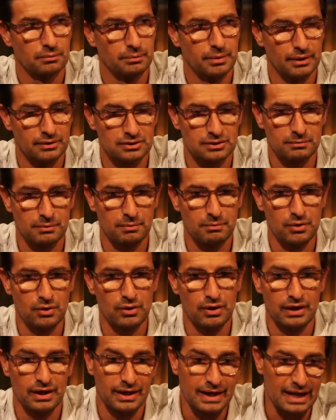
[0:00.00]
Build some
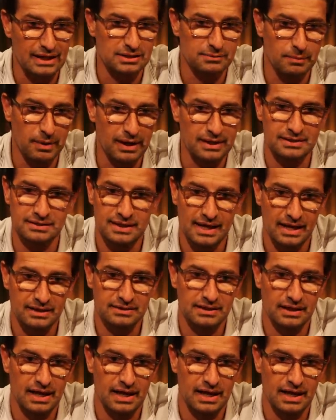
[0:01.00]
immunity. That's my stance,